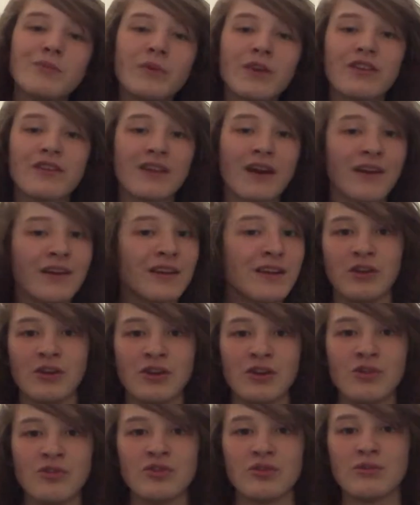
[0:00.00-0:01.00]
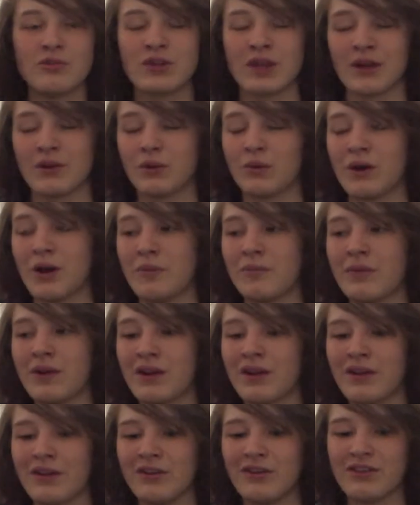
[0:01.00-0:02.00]
we started the YouTube channel up,
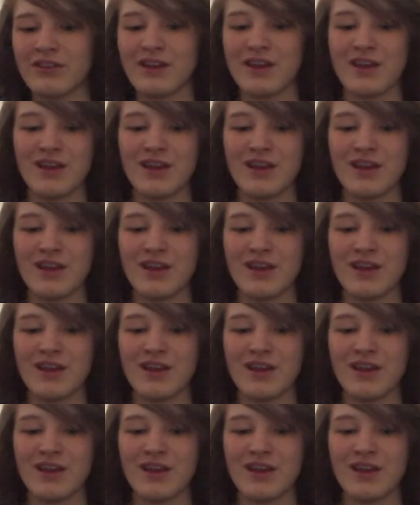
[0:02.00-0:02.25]
because